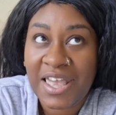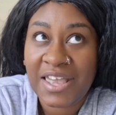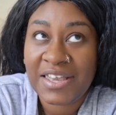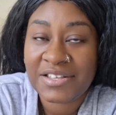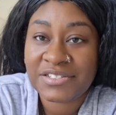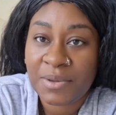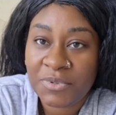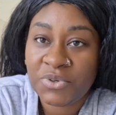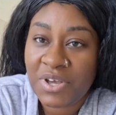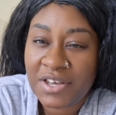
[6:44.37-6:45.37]
And some
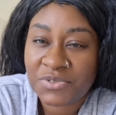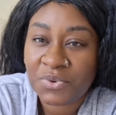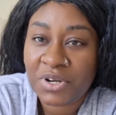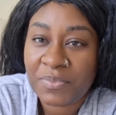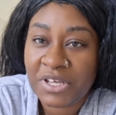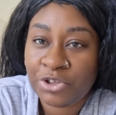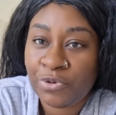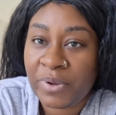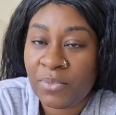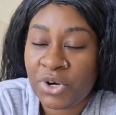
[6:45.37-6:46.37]
of you guys want to be a
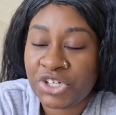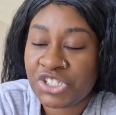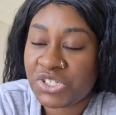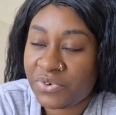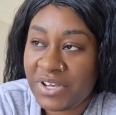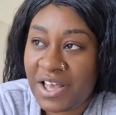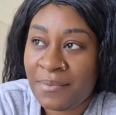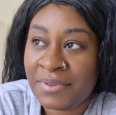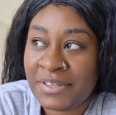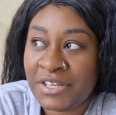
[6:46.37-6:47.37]
little bit more discreet, I
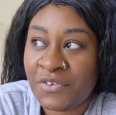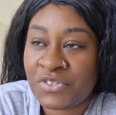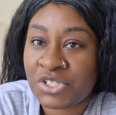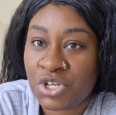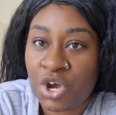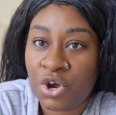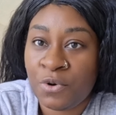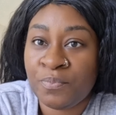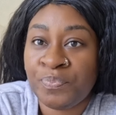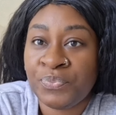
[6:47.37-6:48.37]
believe.
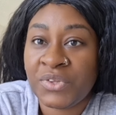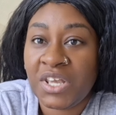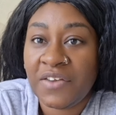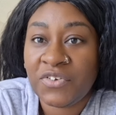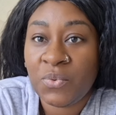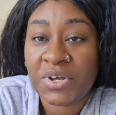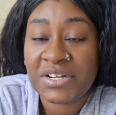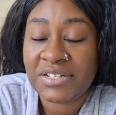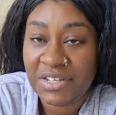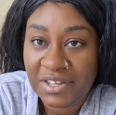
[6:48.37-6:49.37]
So if you want
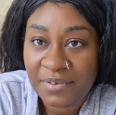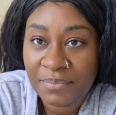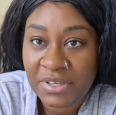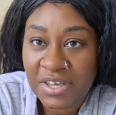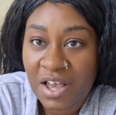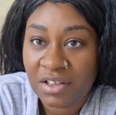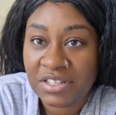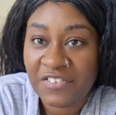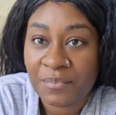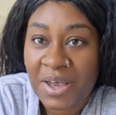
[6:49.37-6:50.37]
to DM me, I'll
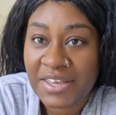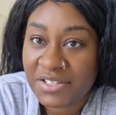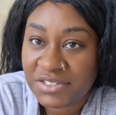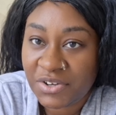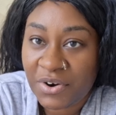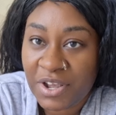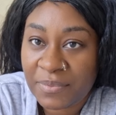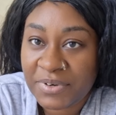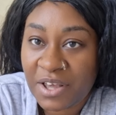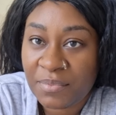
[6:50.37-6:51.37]
leave my
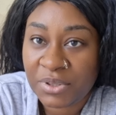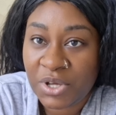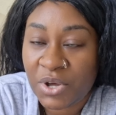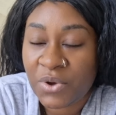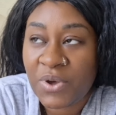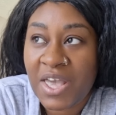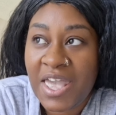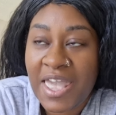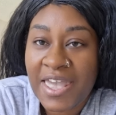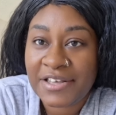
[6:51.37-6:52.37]
Instagram down below
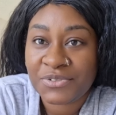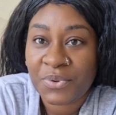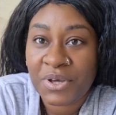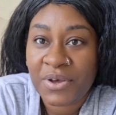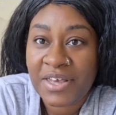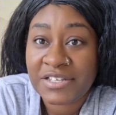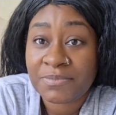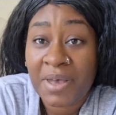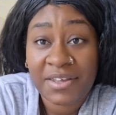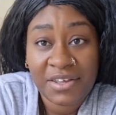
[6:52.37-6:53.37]
as well
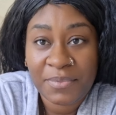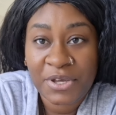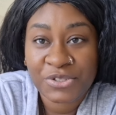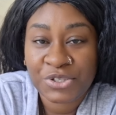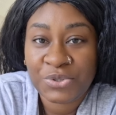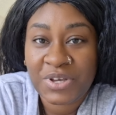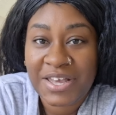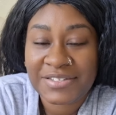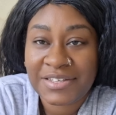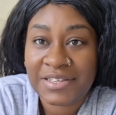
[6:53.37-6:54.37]
as my email so you
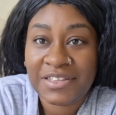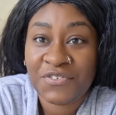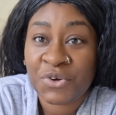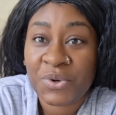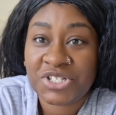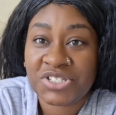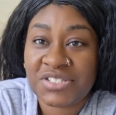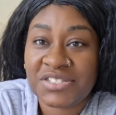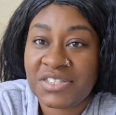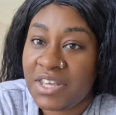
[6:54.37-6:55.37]
guys can leave your
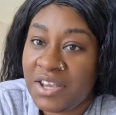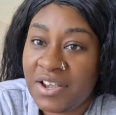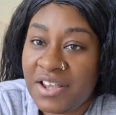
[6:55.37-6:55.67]
questions there.